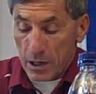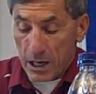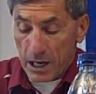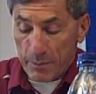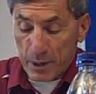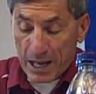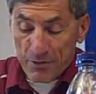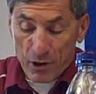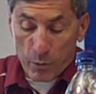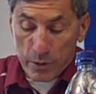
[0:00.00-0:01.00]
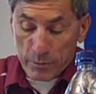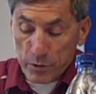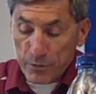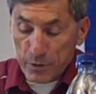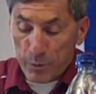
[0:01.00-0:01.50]
But I thought we were
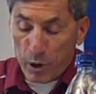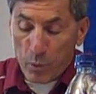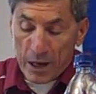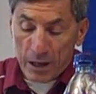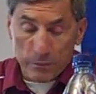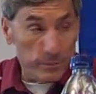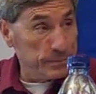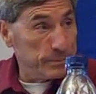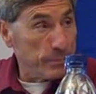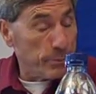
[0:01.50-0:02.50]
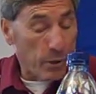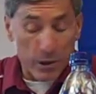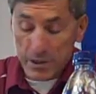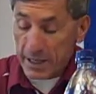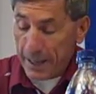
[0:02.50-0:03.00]
moving the ball well. Part of the